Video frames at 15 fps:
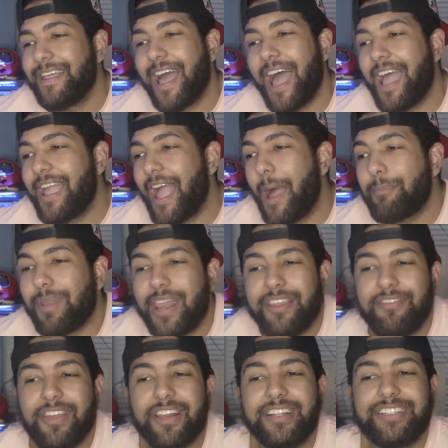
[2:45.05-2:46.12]
I'm not
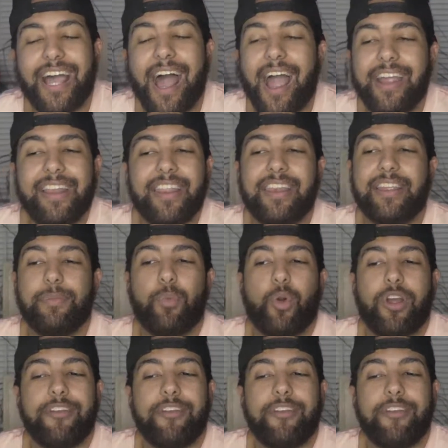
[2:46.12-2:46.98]
even going to hide it anymore.